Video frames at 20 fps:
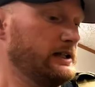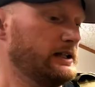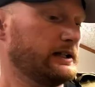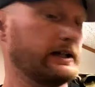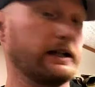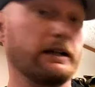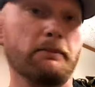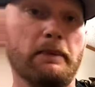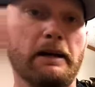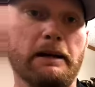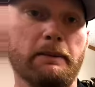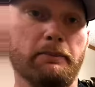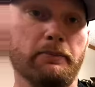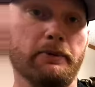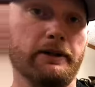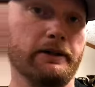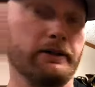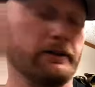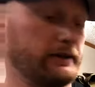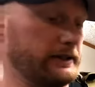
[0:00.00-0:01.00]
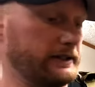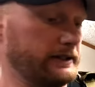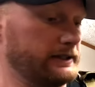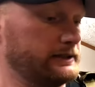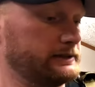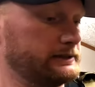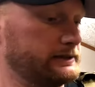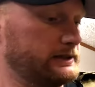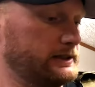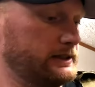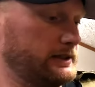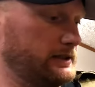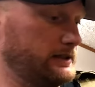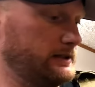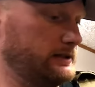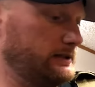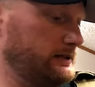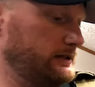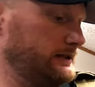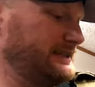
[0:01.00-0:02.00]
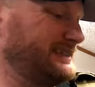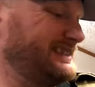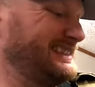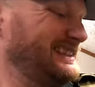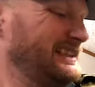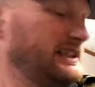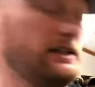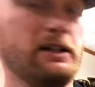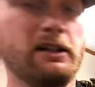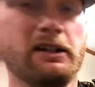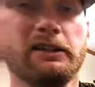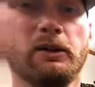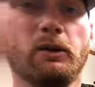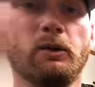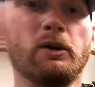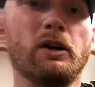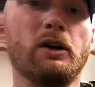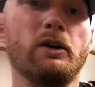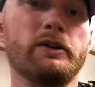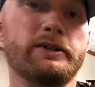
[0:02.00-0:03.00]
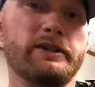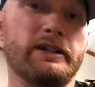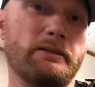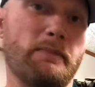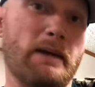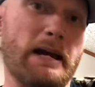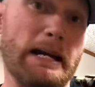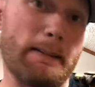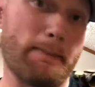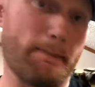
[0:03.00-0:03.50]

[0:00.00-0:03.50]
Got a map reader in it. Don't want to go into the map.